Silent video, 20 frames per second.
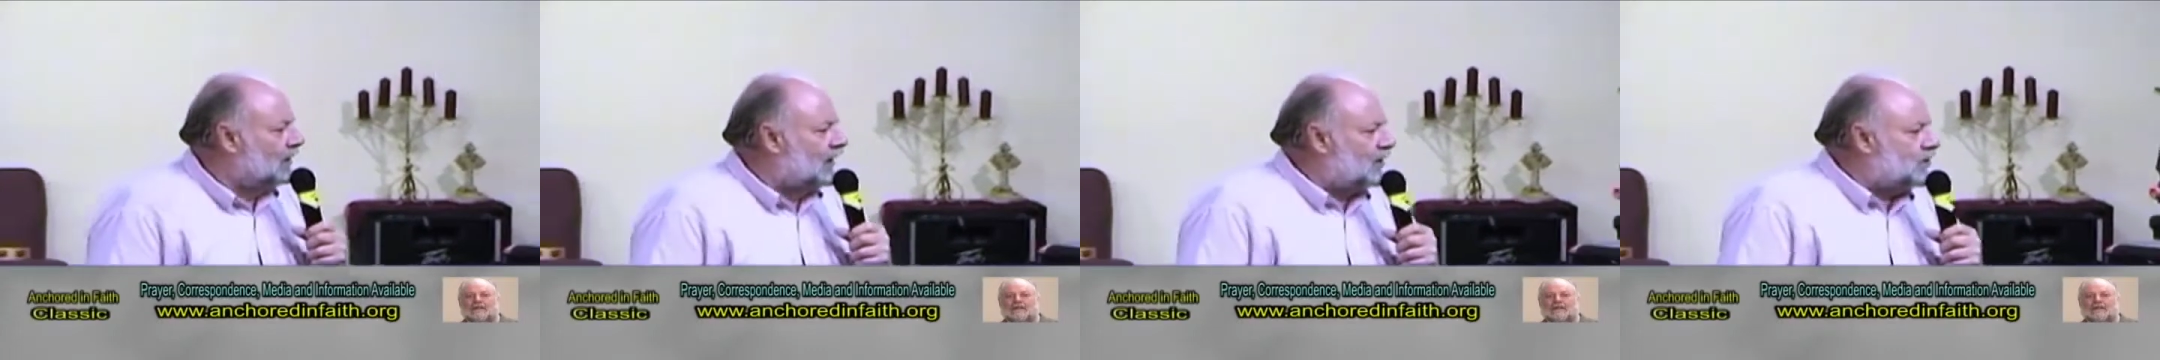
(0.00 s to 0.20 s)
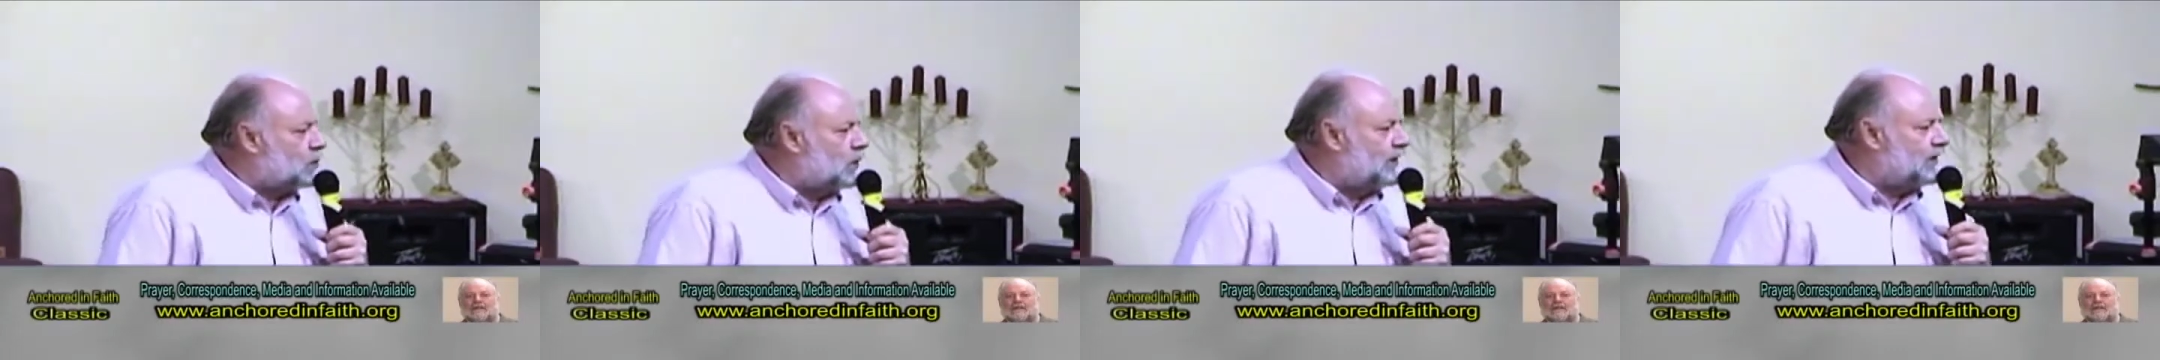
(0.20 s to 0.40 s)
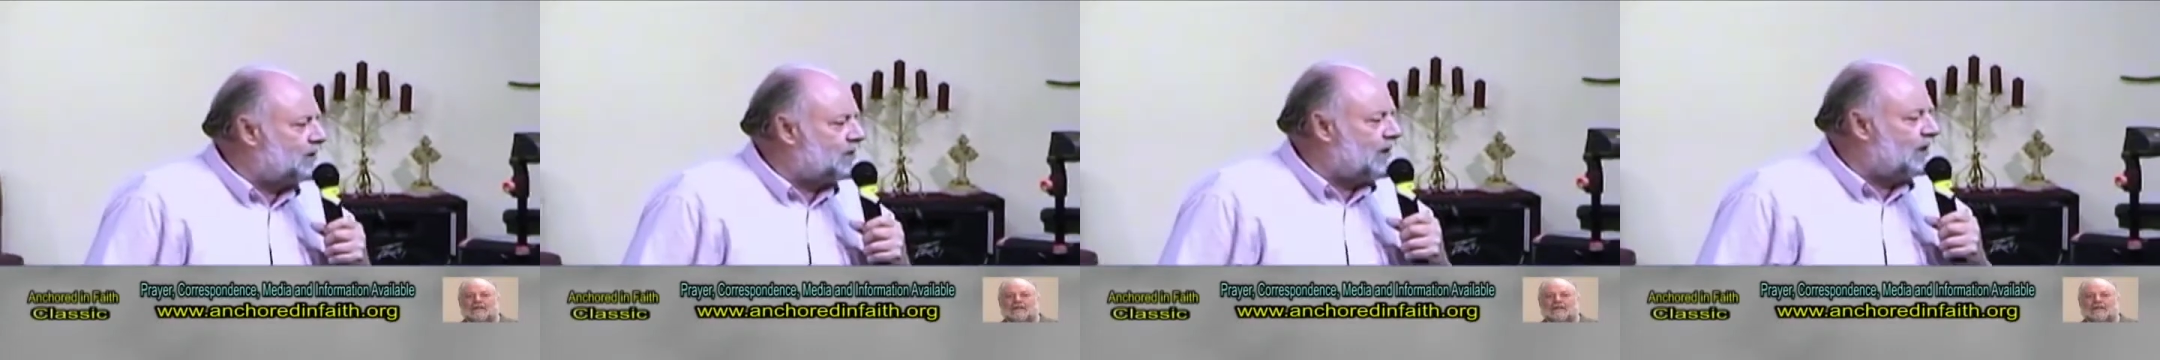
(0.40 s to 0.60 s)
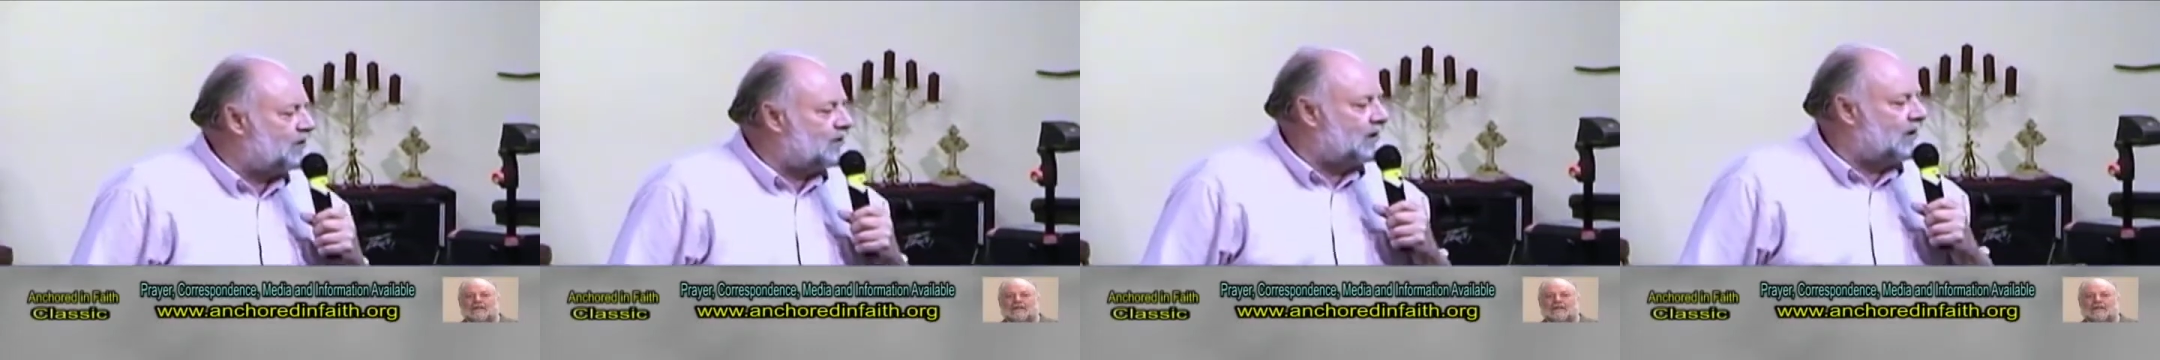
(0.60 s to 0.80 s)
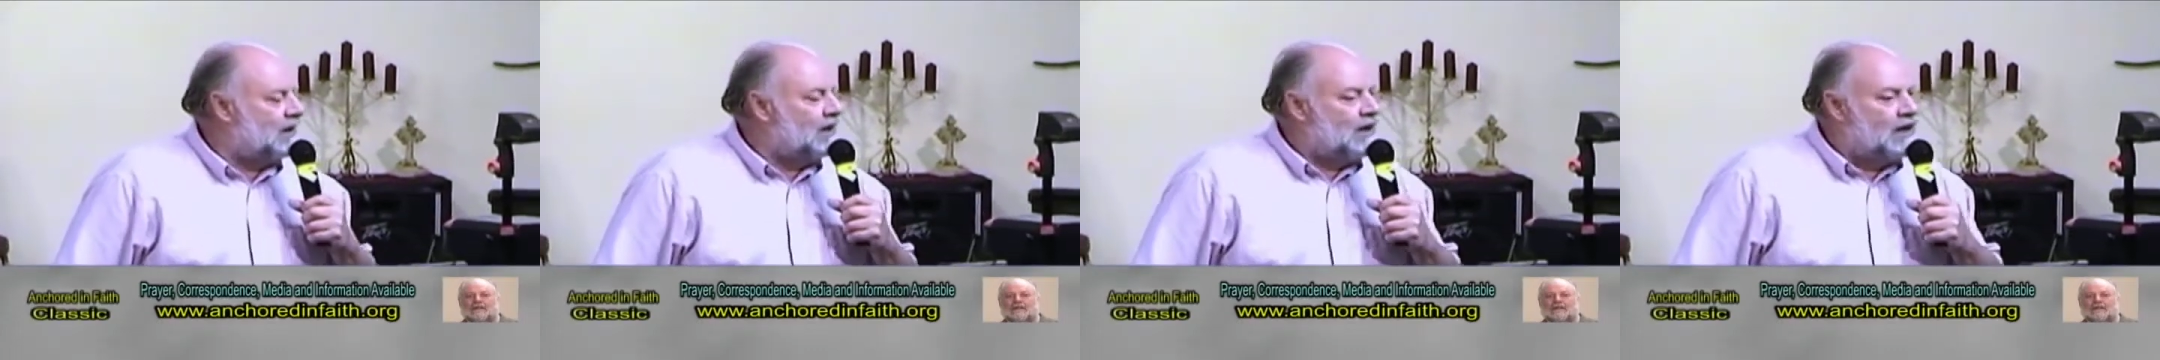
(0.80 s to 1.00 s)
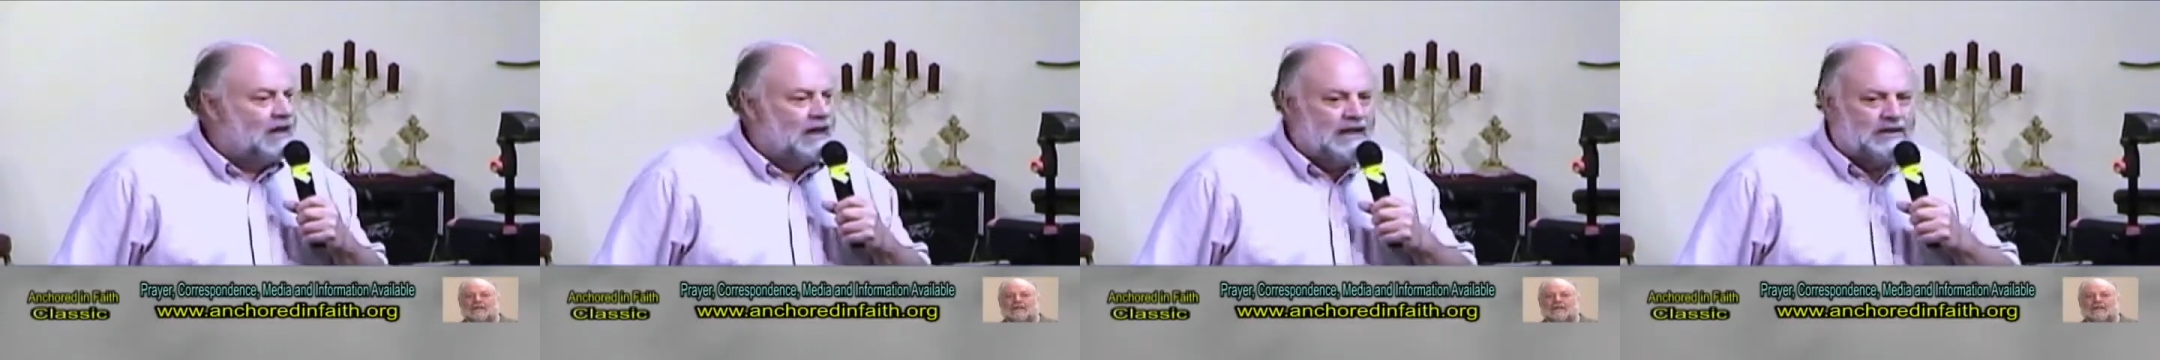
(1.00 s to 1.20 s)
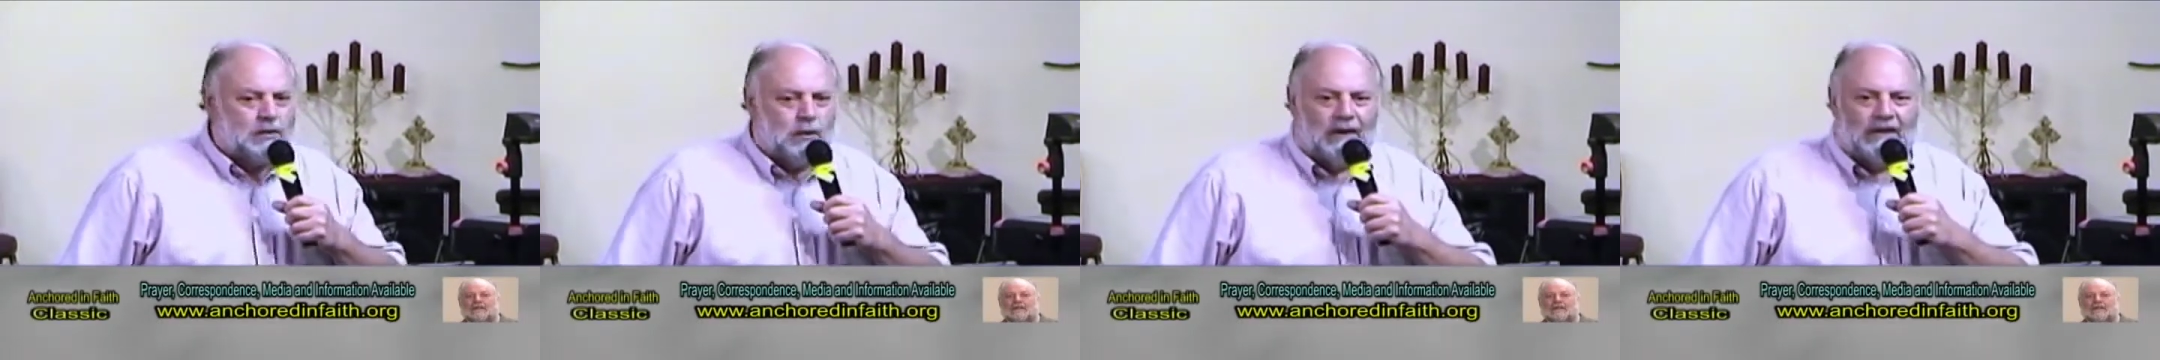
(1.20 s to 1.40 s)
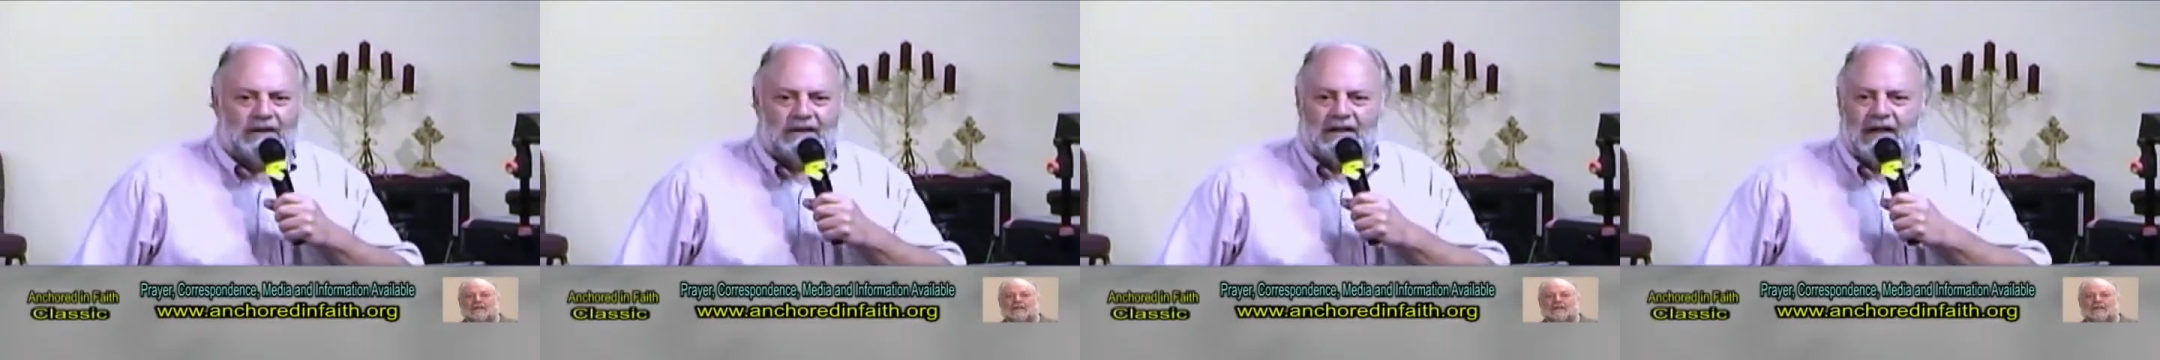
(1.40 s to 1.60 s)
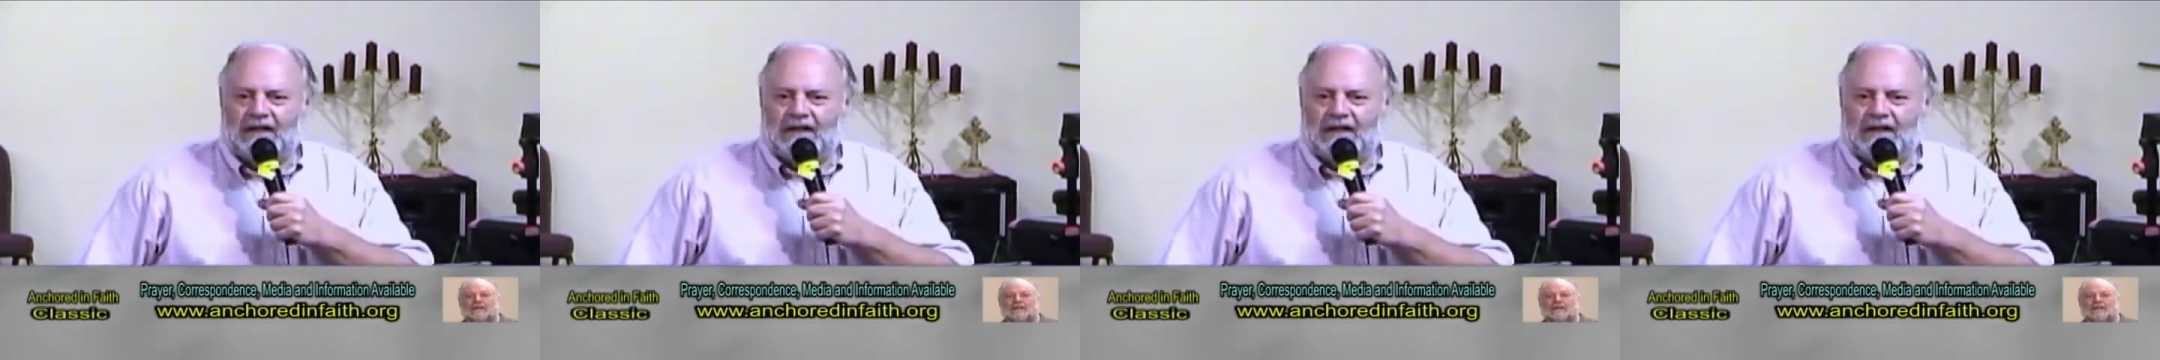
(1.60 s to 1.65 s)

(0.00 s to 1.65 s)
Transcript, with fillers: that's what it says, and that's what it